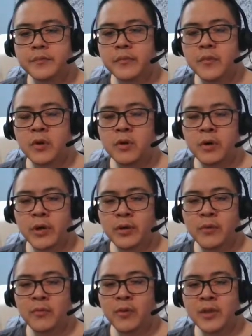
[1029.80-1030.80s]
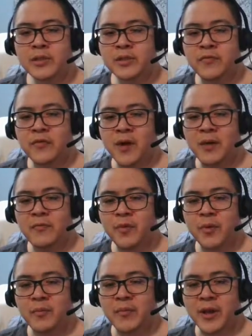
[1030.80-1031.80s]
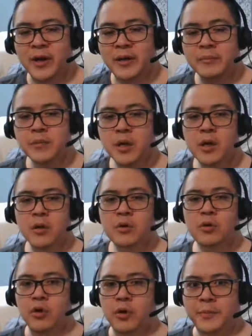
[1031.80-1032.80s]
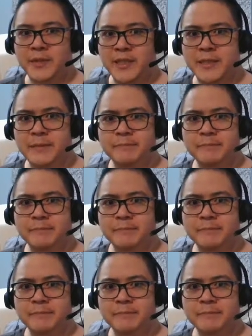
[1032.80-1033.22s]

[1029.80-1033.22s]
or do you want to farm from their corpses?